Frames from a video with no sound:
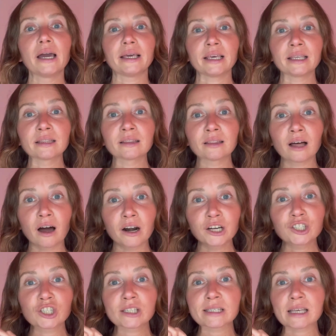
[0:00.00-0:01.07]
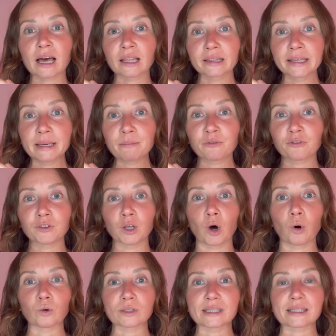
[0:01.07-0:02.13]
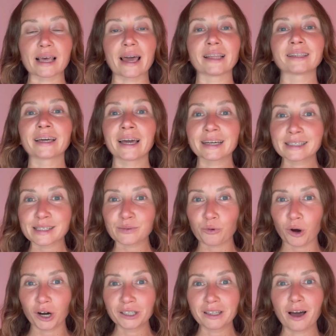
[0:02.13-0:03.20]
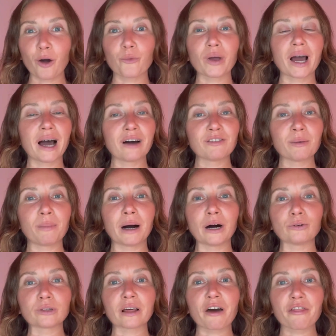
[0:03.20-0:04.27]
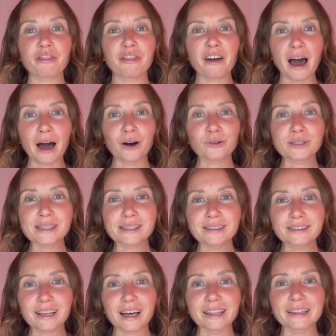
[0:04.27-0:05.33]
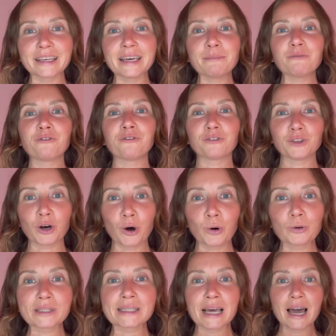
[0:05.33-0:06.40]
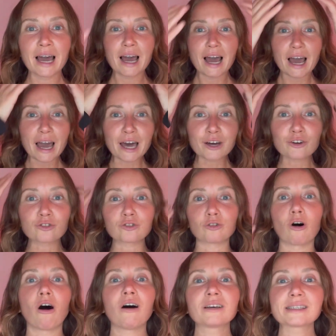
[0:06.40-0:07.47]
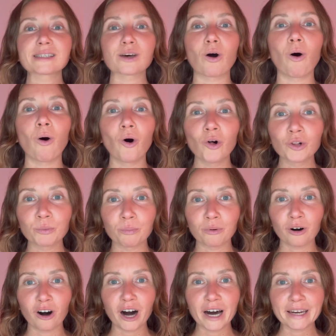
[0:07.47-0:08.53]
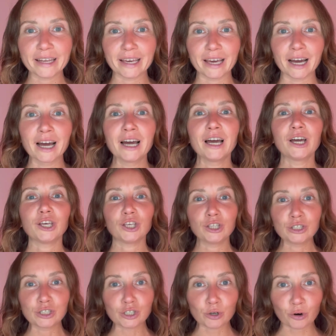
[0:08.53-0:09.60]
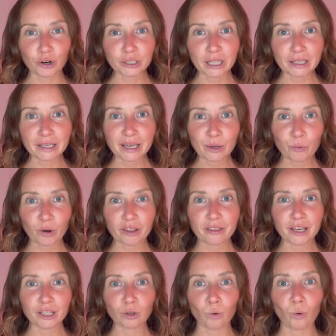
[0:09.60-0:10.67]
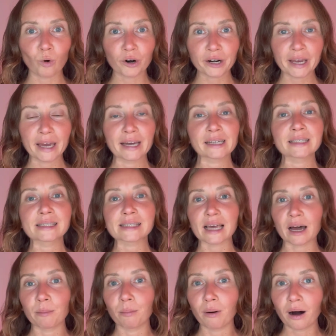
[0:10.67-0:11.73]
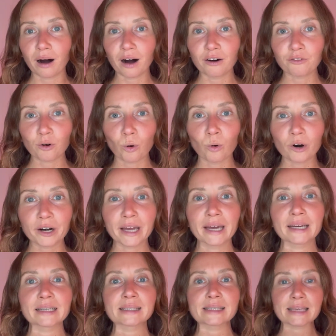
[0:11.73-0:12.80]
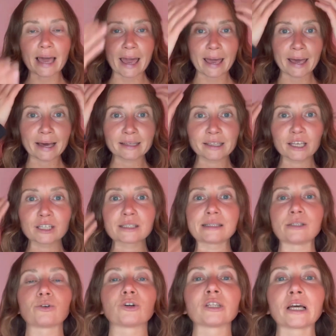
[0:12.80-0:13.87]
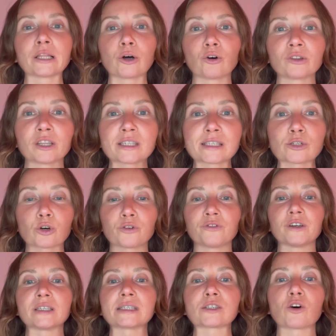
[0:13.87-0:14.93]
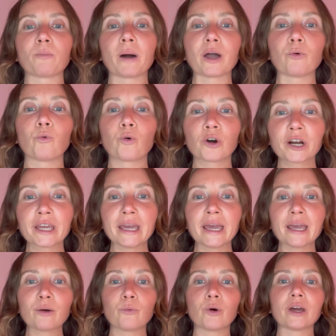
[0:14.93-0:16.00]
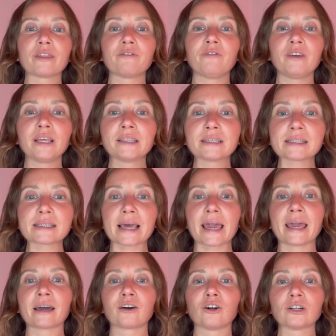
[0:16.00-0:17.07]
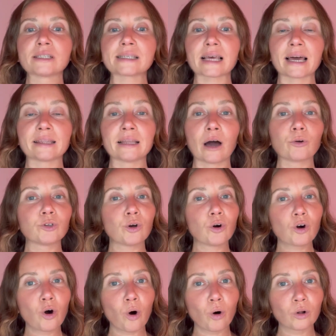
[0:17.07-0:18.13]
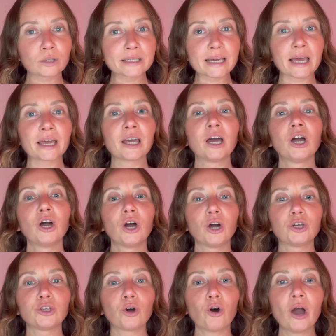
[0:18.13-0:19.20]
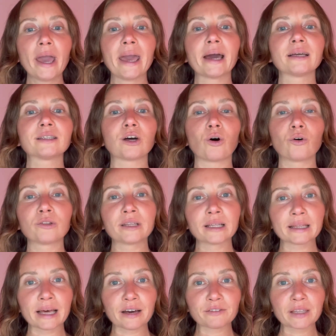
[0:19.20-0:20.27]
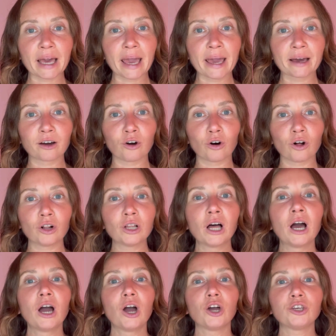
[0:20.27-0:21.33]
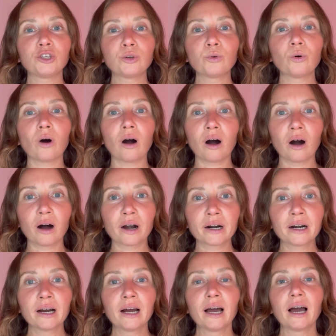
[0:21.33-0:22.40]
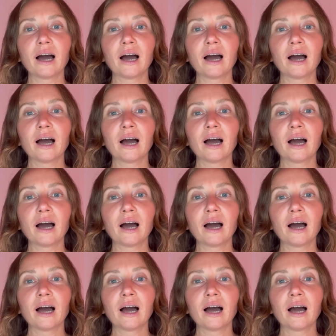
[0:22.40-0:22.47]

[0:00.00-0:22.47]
enlarges lymph nodes. And guess what? We have about 1,000 lymph nodes across all body, internally within organs, above organs, and externally on the surface. So by working with venous angles, and now you're holding your hand on the left angle, you are